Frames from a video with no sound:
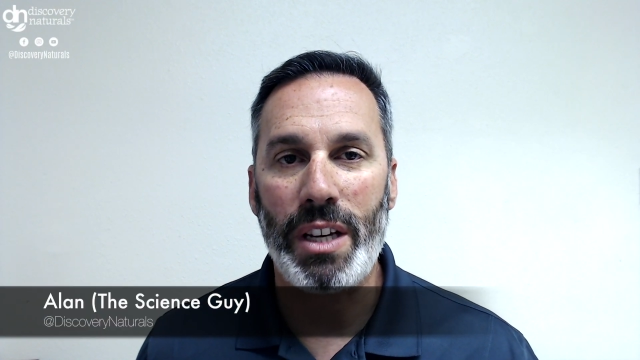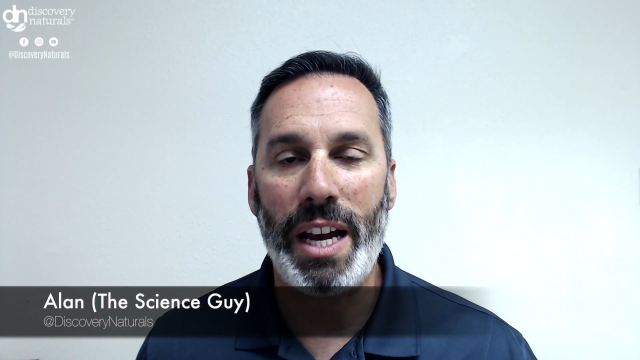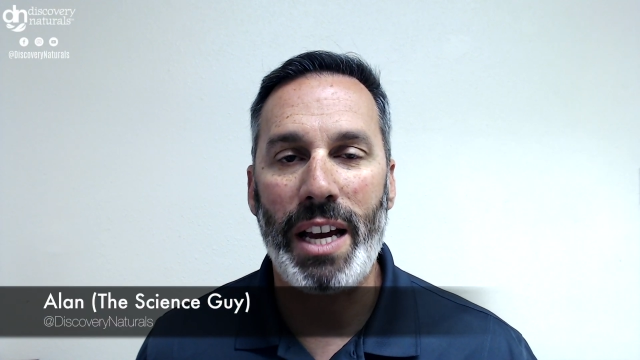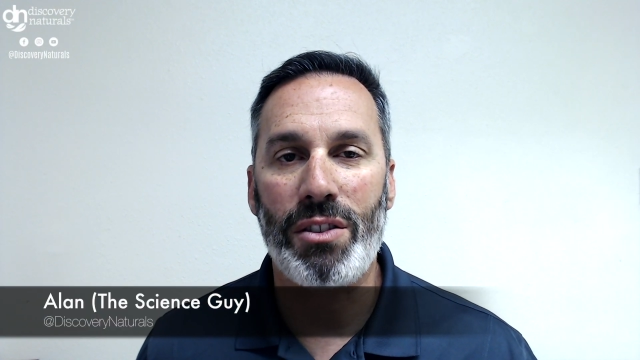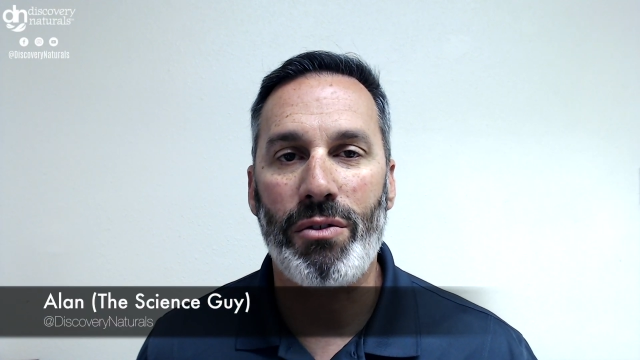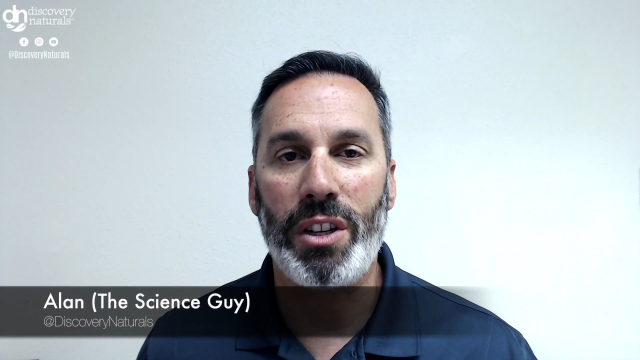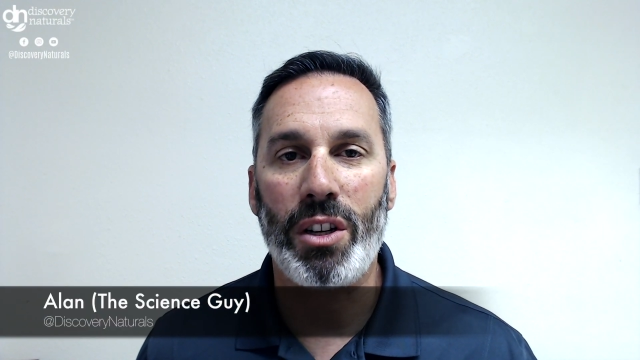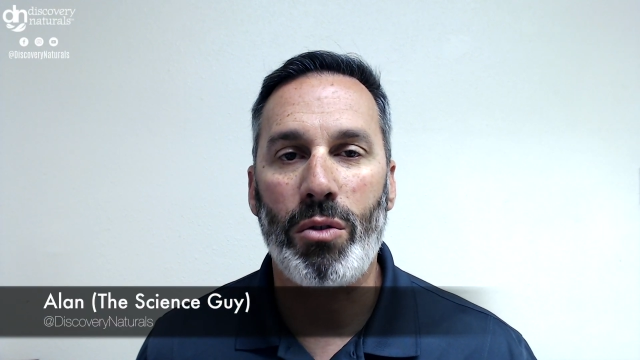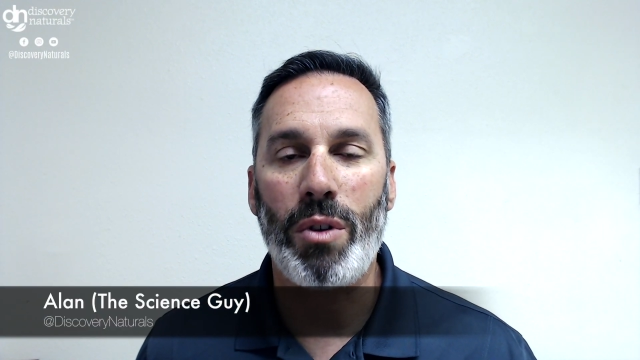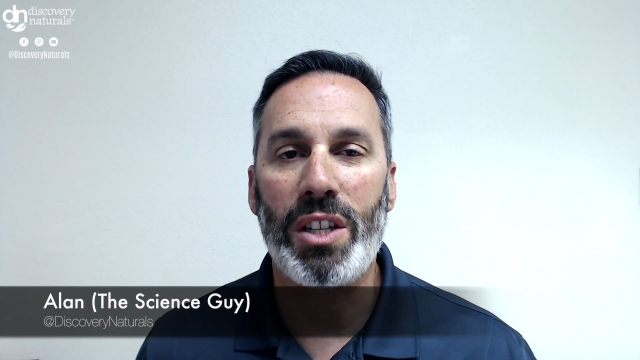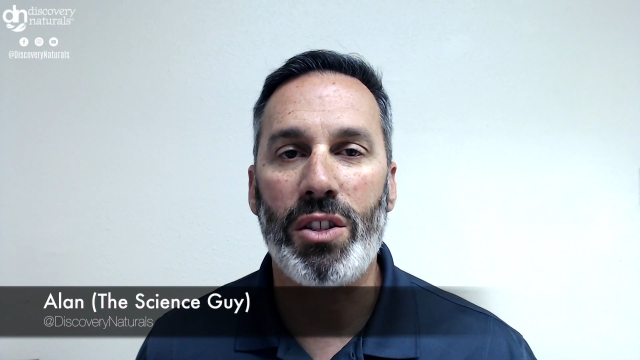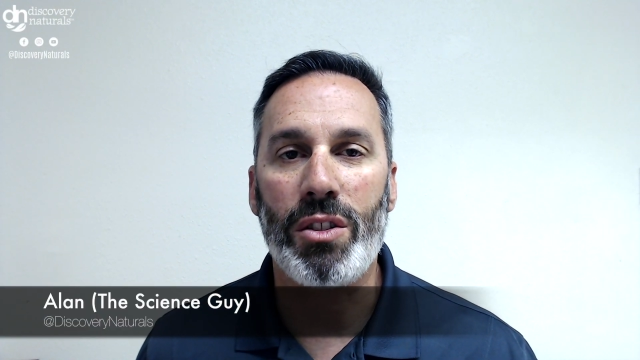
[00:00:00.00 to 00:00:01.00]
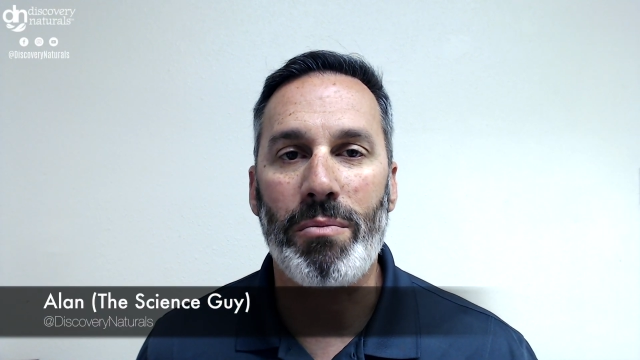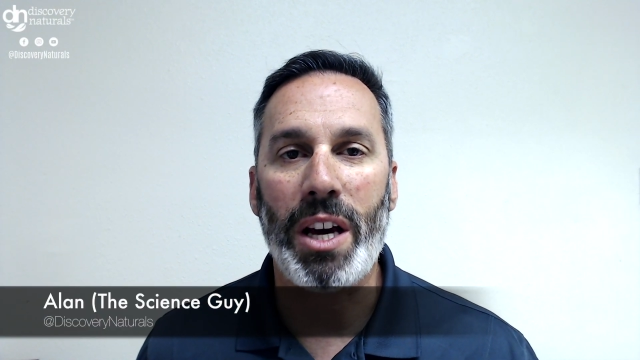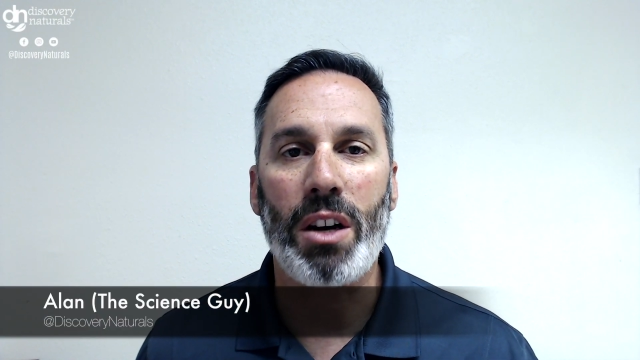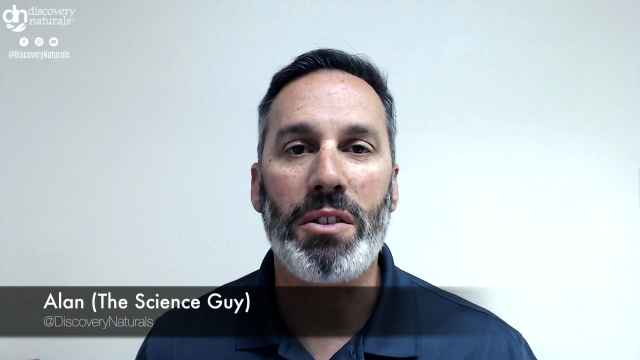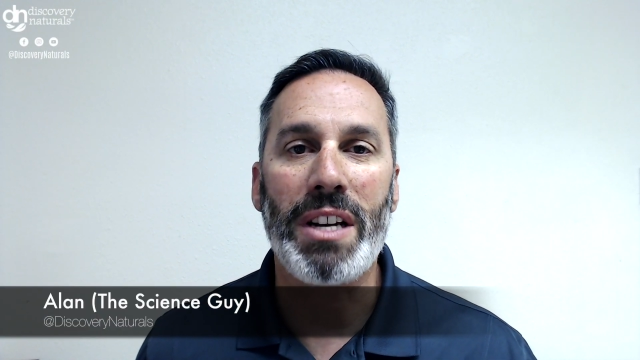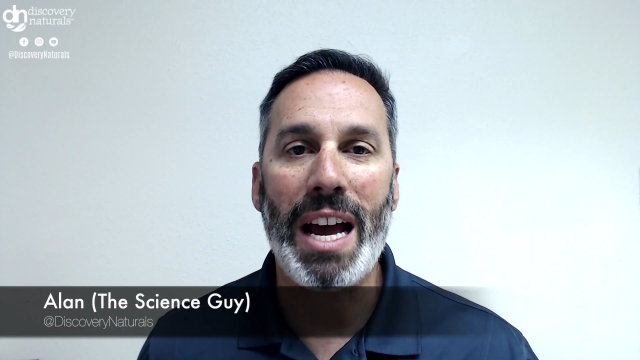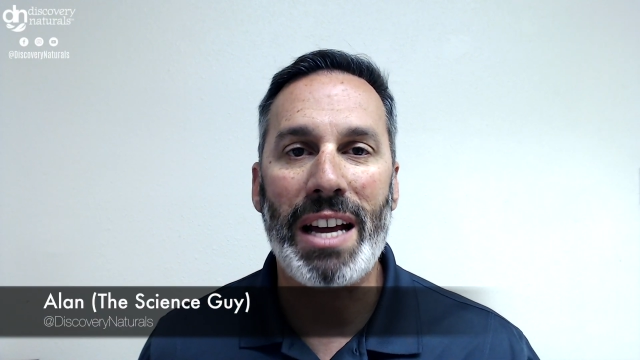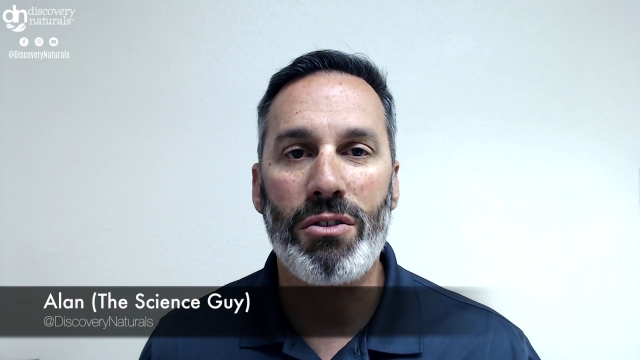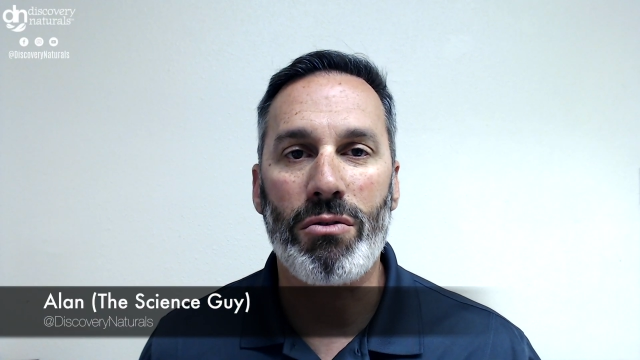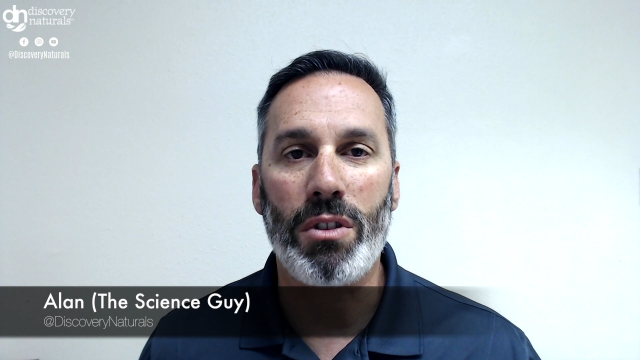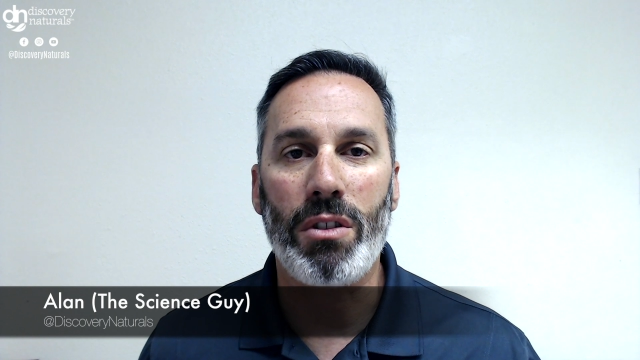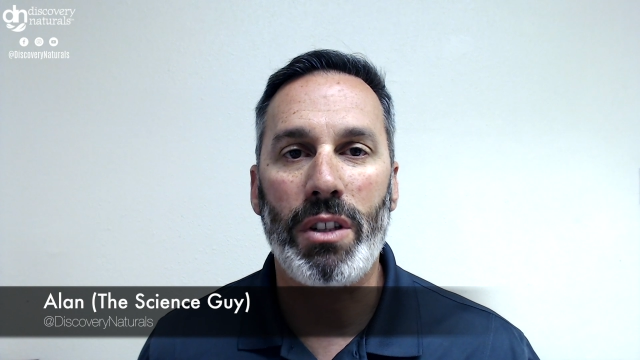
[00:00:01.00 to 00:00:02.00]
answering your questions about our
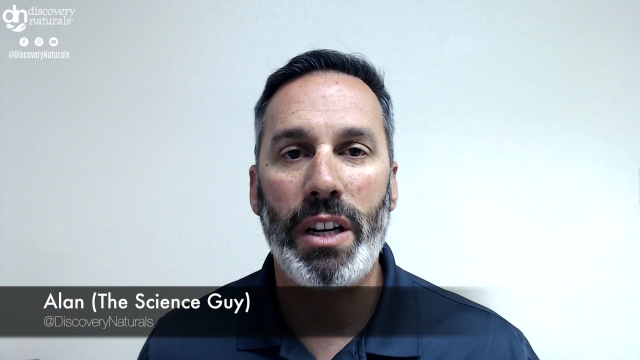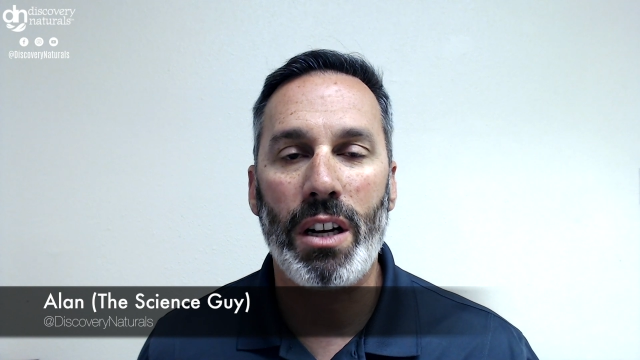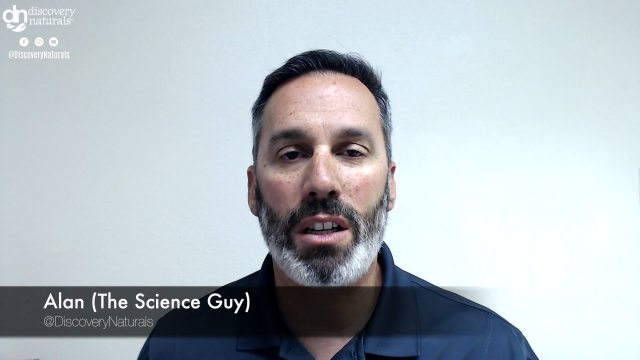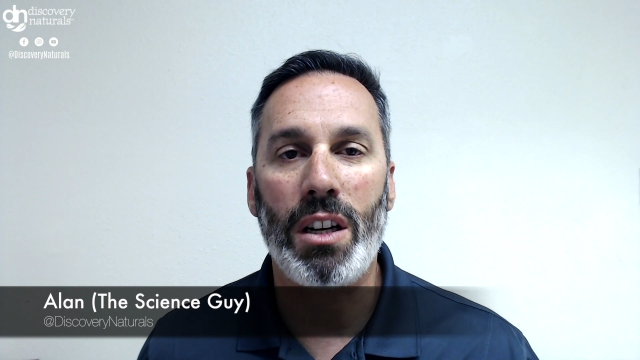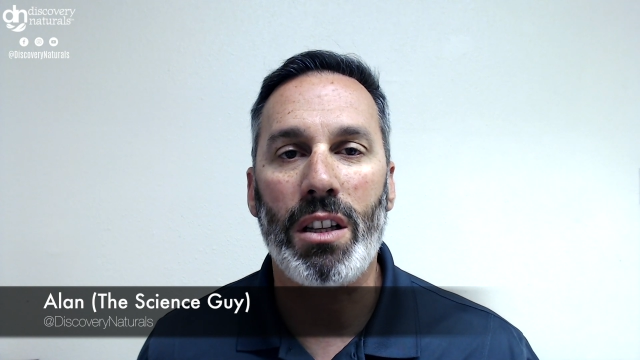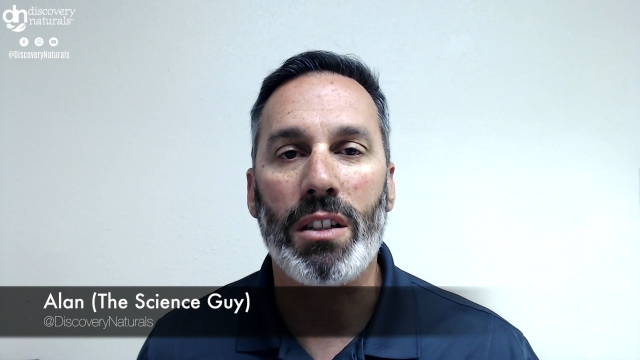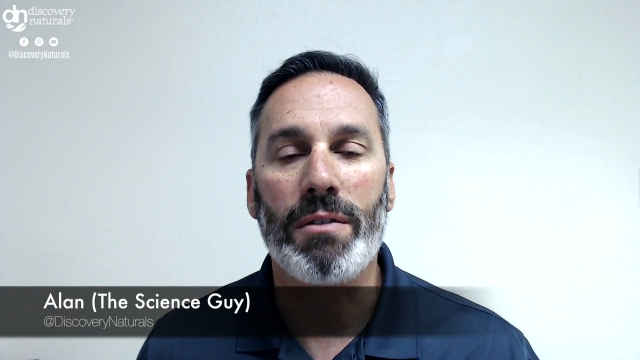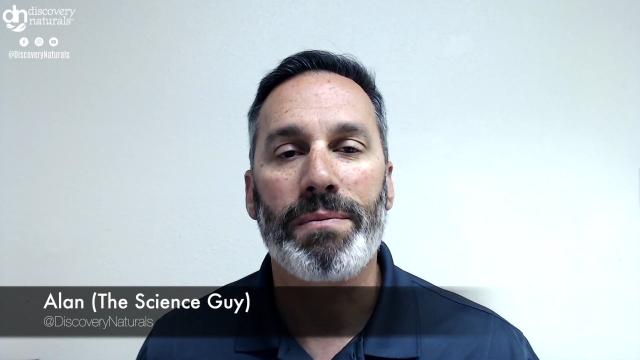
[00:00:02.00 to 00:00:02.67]
natural hair color.